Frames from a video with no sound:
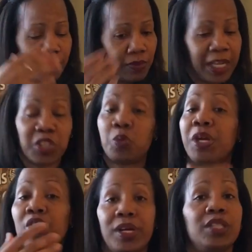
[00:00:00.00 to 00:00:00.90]

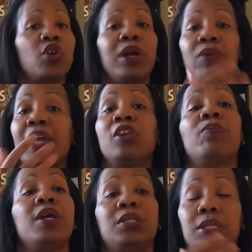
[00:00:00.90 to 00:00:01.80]
experience on a regular
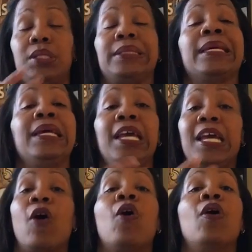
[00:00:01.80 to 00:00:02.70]
basis
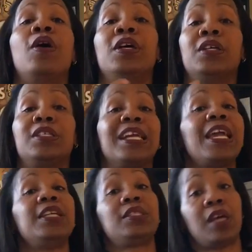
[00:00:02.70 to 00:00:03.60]
is the
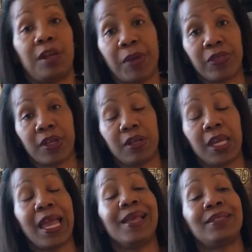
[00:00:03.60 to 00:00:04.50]
case study method. The
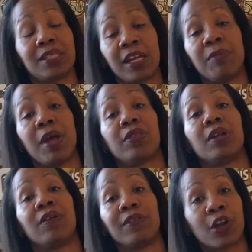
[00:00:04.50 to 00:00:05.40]
case study method
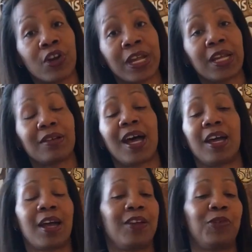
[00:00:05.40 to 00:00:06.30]
of learning. I,
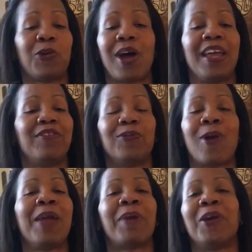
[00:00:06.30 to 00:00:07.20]
I, you know, I even
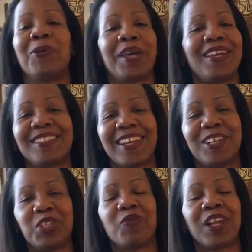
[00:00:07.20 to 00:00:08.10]
write my own case studies,
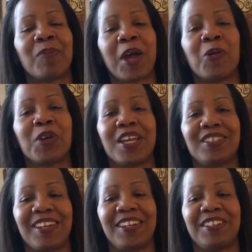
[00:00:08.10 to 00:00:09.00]
develop my own case
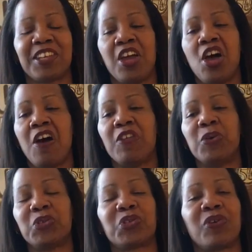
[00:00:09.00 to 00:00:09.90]
studies. Those
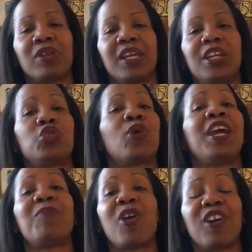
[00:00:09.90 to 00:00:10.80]
are certainly a
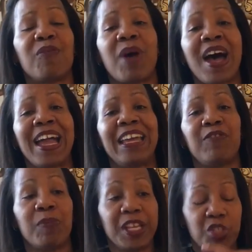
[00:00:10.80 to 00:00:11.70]
trademark of mine
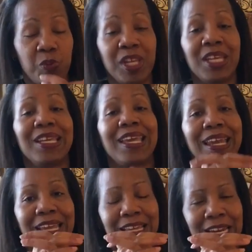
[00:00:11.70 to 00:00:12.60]
from a speaking and
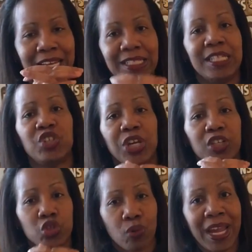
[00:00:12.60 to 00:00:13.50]
a, and a teaching and
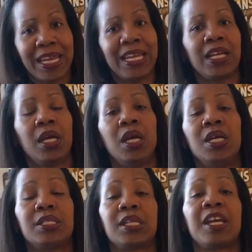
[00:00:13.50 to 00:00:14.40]
training
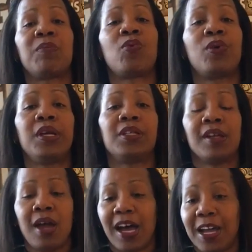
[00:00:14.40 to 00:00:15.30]
standpoint.
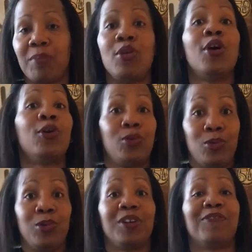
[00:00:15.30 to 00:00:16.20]
I'm
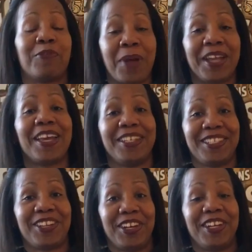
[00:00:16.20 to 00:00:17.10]
known for my case
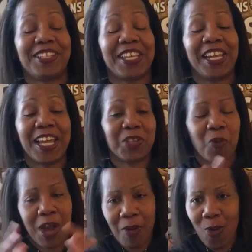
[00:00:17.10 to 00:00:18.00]
studies. And that's why
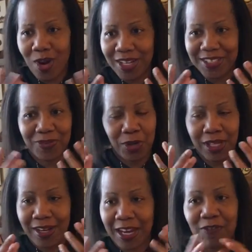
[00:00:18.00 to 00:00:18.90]
I'm always really
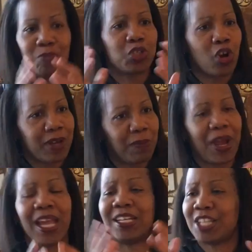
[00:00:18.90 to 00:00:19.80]
kind of observing and
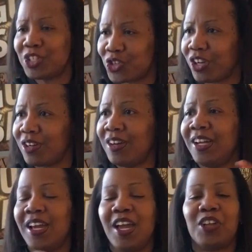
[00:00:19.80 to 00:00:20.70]
paying attention in,
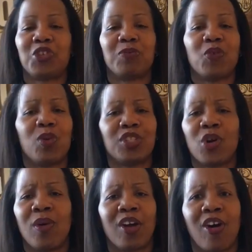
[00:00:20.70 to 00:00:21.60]
in terms of what's
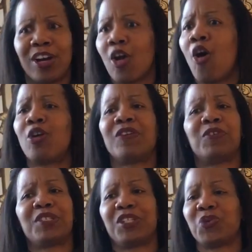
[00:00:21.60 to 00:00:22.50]
going on in all different
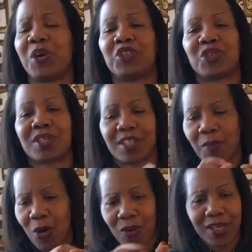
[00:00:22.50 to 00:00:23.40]
situations because I'm
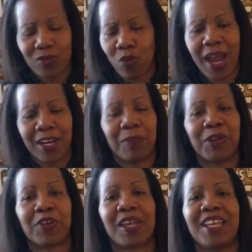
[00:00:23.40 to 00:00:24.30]
always writing up
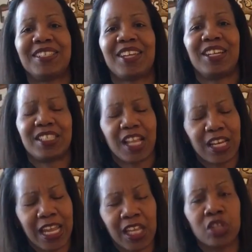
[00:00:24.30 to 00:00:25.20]
different case studies that
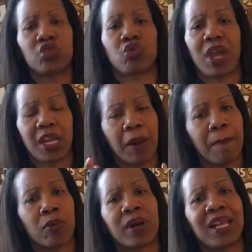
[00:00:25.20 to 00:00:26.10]
illustrate and
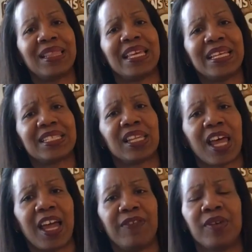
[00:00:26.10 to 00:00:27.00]
bring things to
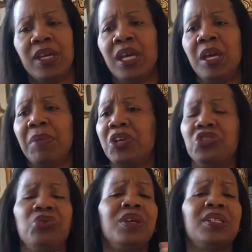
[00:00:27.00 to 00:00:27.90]
life. Because
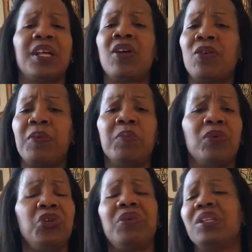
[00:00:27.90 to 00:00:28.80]
you can tell people,
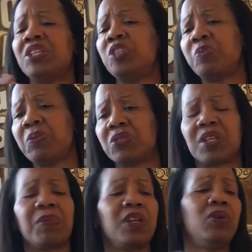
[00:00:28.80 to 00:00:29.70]
you can teach people
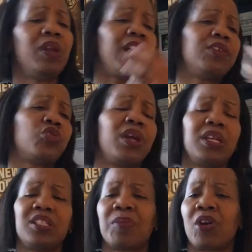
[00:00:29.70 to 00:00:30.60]
something, you can have a training
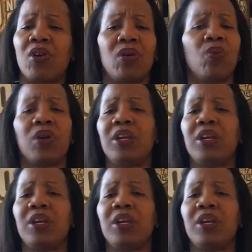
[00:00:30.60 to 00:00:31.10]
seminar on one